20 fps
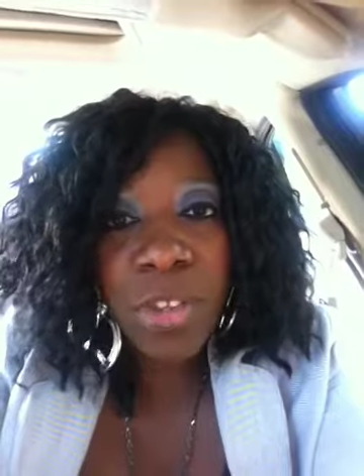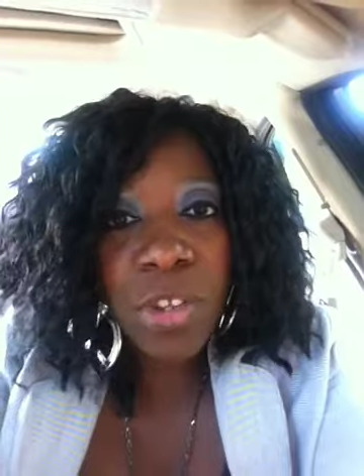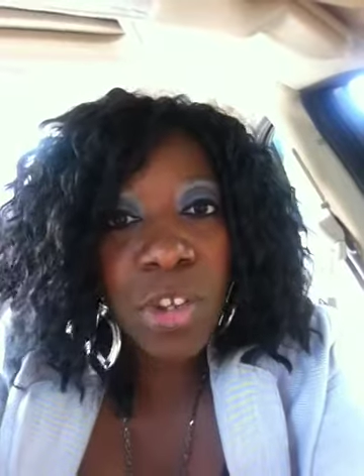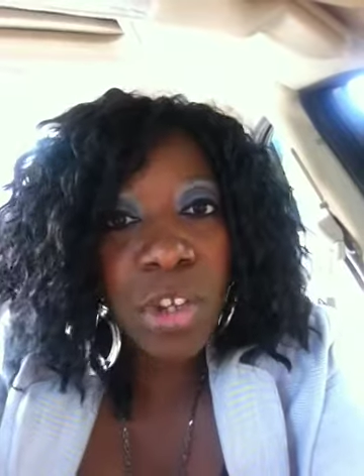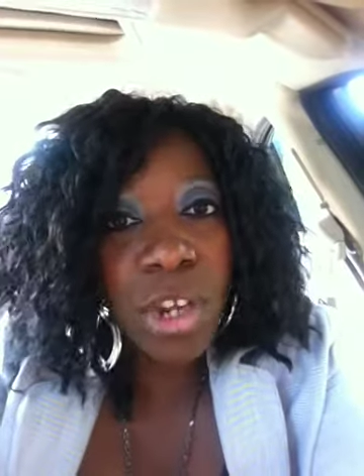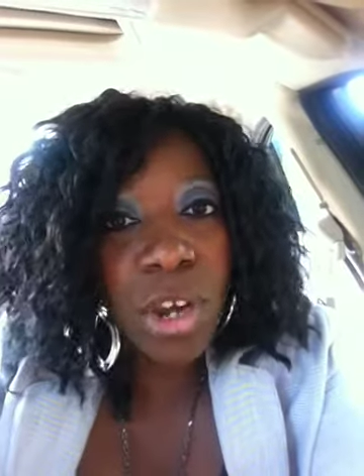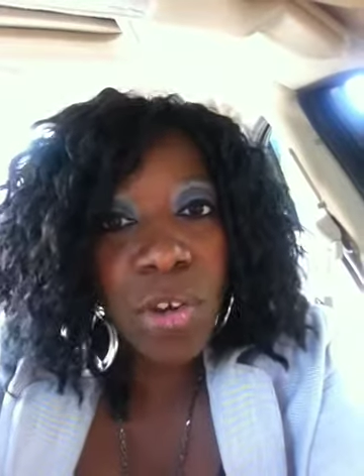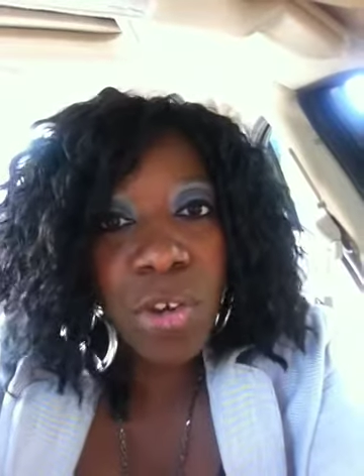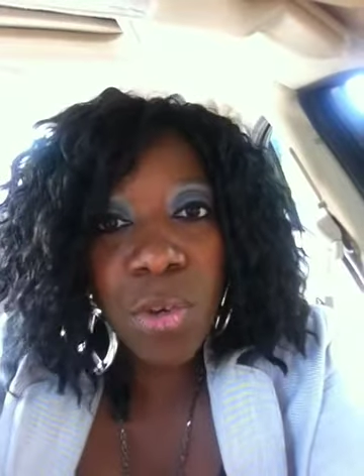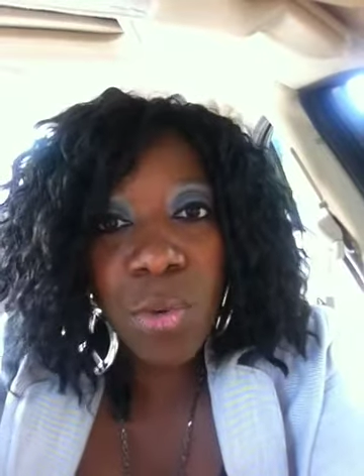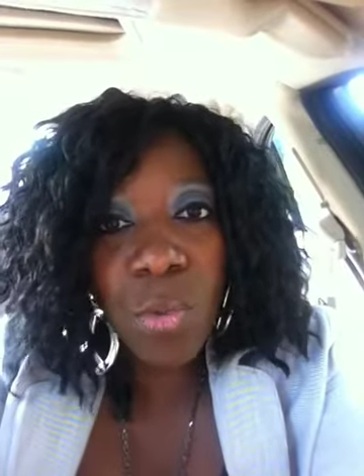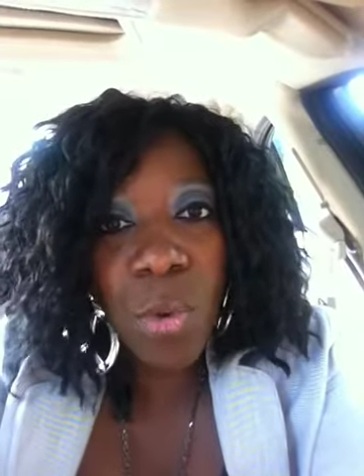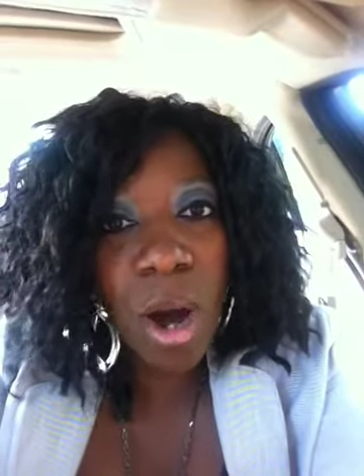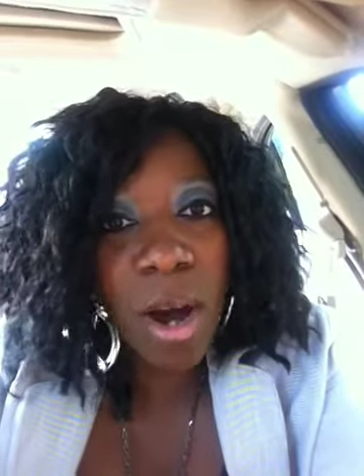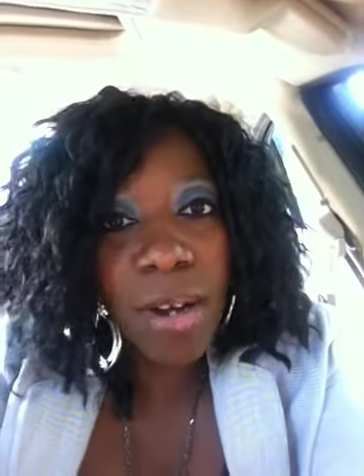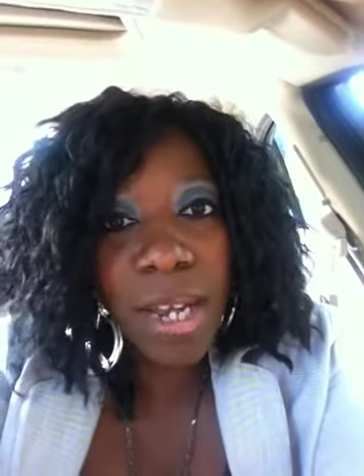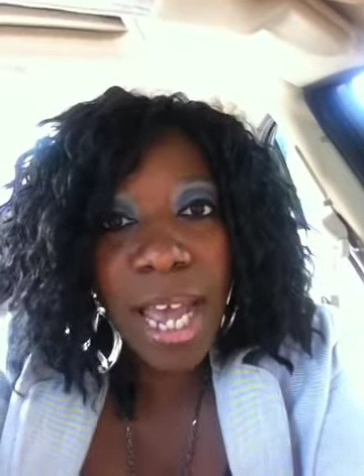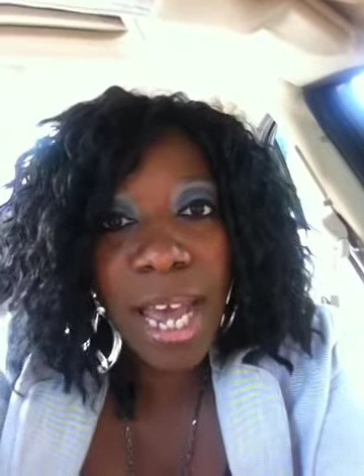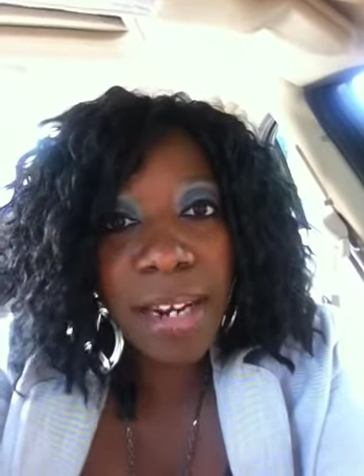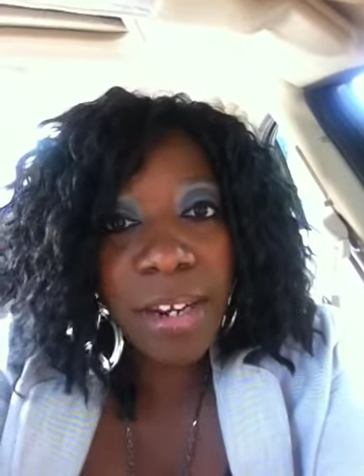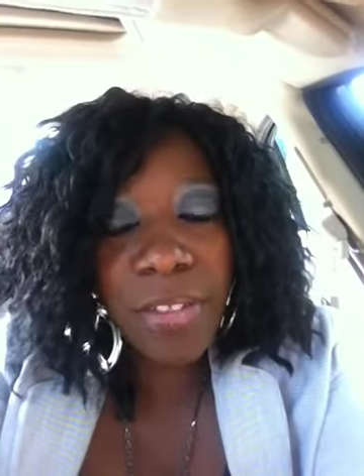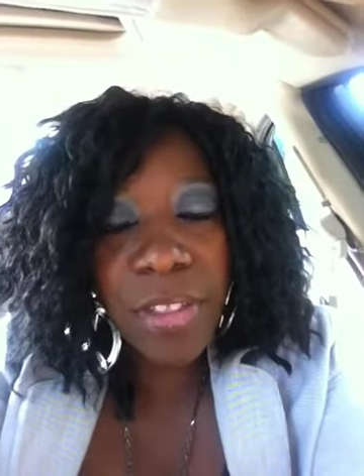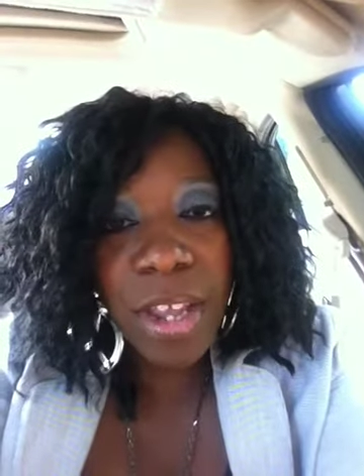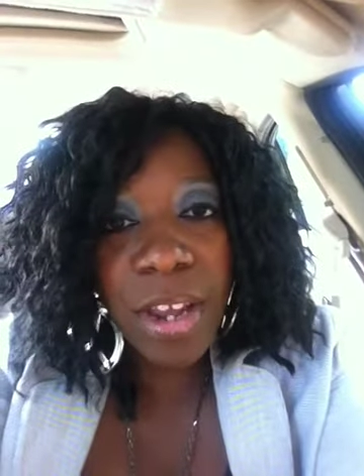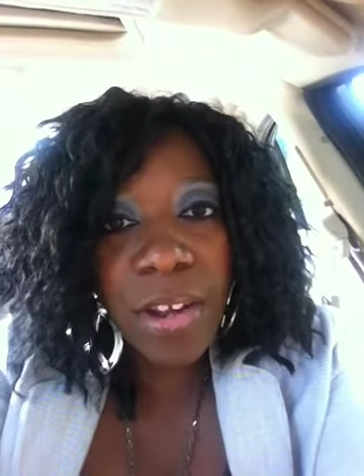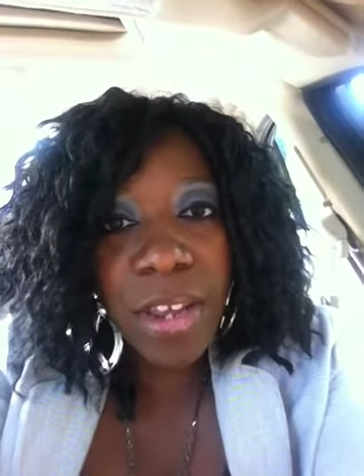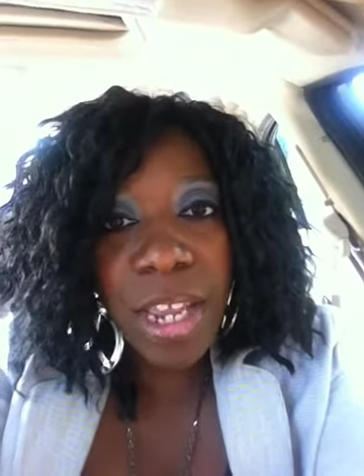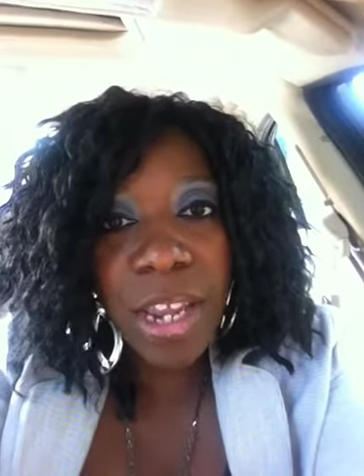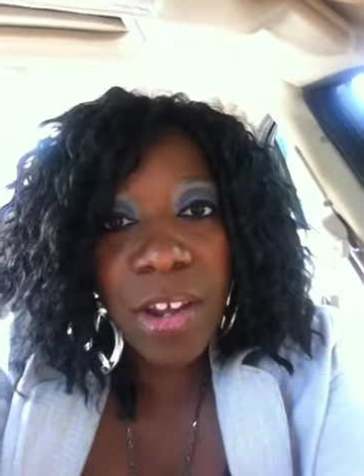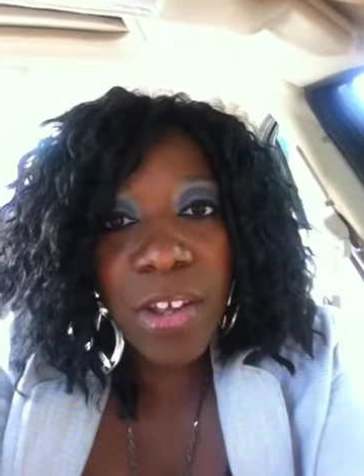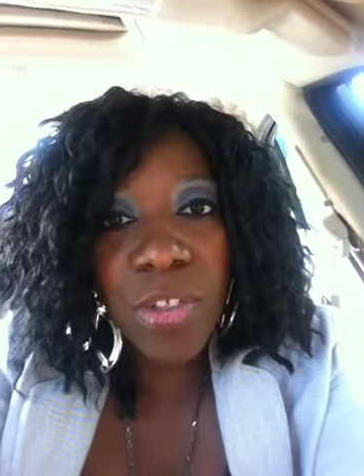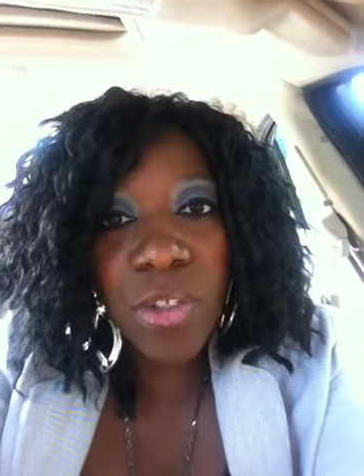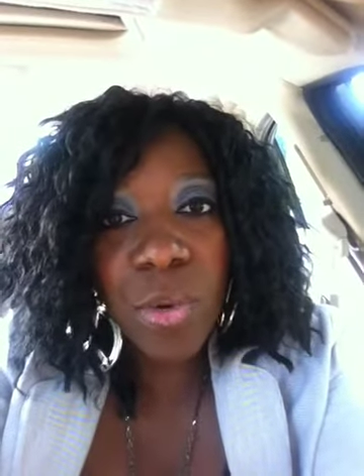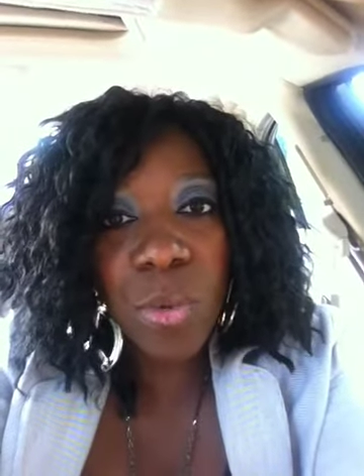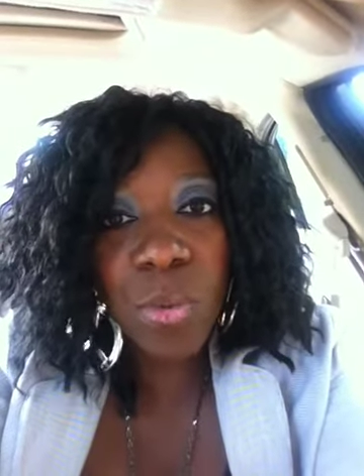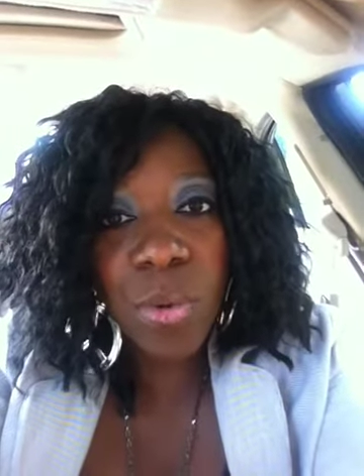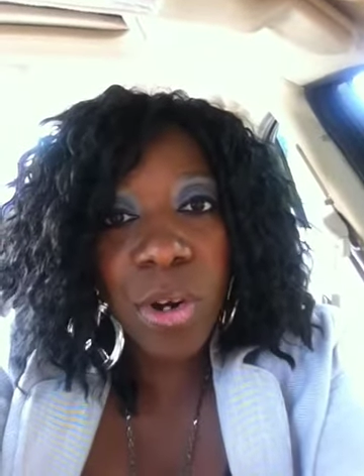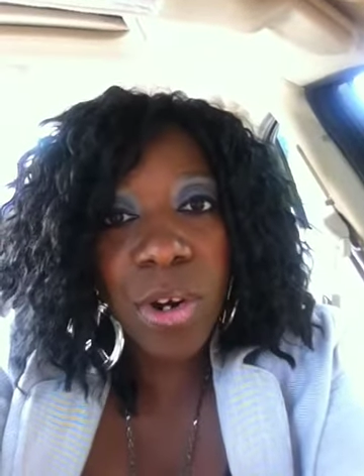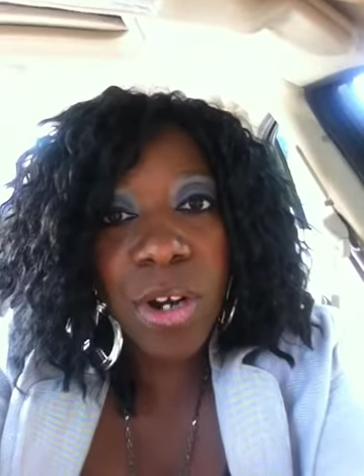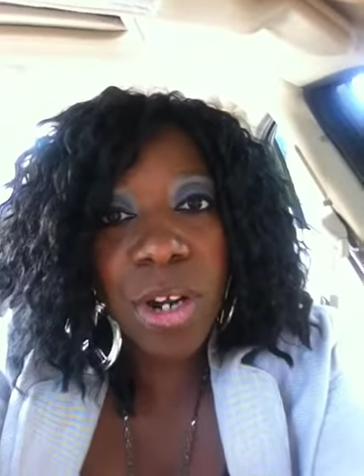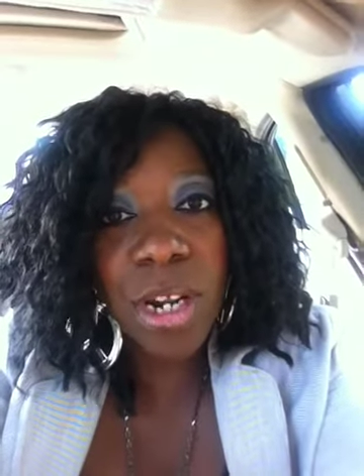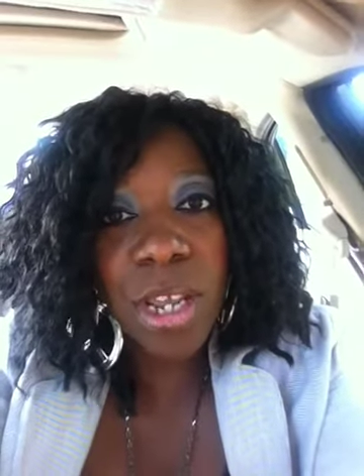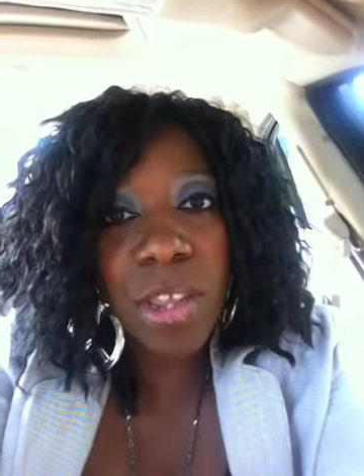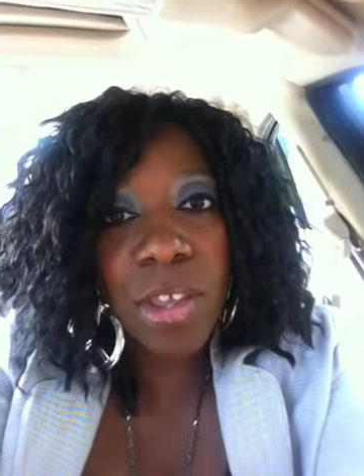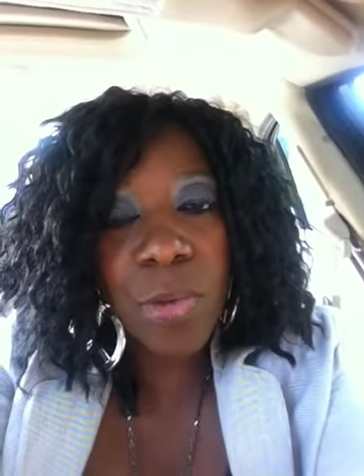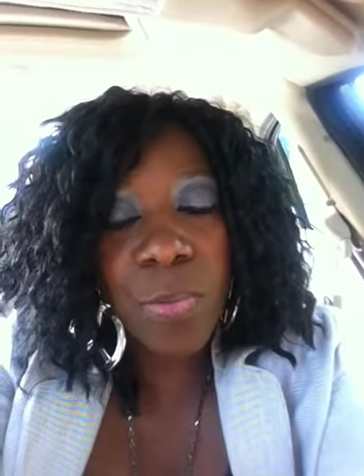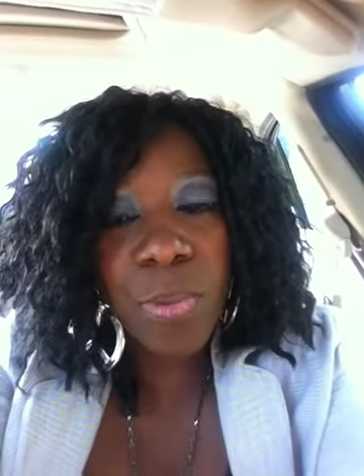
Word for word: you know, you walk out of there hearing the word and